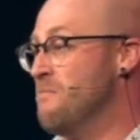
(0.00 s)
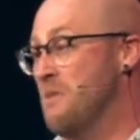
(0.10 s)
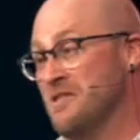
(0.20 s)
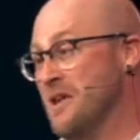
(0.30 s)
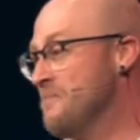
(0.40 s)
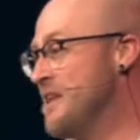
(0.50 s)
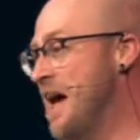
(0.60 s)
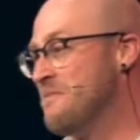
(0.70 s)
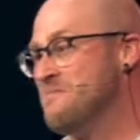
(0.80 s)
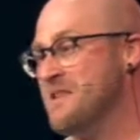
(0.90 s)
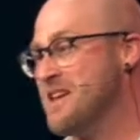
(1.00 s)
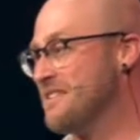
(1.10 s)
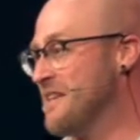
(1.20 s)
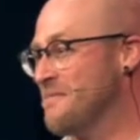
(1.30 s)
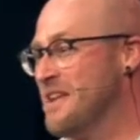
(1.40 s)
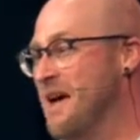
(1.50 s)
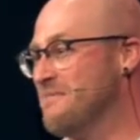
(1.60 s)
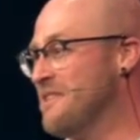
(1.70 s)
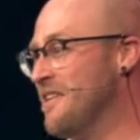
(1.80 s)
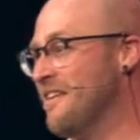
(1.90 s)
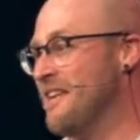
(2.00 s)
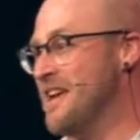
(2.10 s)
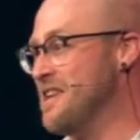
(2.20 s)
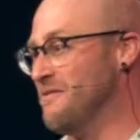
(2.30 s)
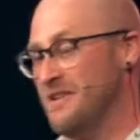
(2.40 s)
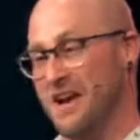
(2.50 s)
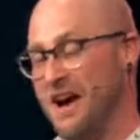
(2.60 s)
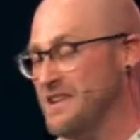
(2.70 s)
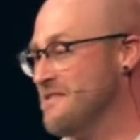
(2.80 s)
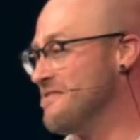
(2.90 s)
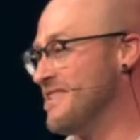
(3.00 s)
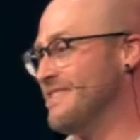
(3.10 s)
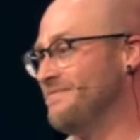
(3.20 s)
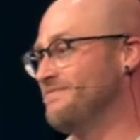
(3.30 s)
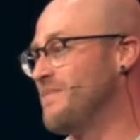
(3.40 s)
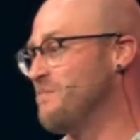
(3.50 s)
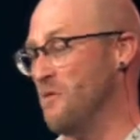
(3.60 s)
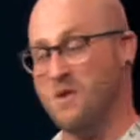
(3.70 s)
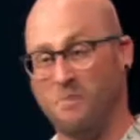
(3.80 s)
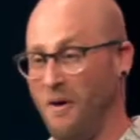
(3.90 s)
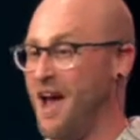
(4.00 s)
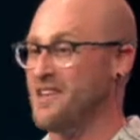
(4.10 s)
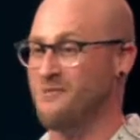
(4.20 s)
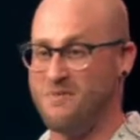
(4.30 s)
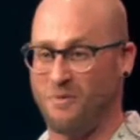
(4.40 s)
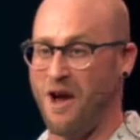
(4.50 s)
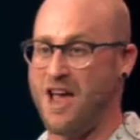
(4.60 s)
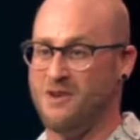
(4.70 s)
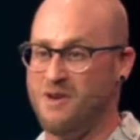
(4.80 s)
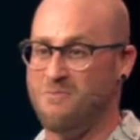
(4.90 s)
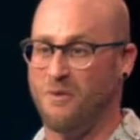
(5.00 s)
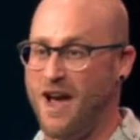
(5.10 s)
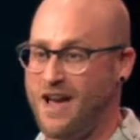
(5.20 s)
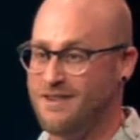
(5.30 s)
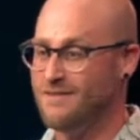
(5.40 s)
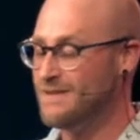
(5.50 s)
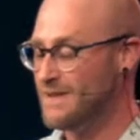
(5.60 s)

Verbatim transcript: But something happened to me and something happened to her, and it, God used it. But we prayed and we prayed and we prayed.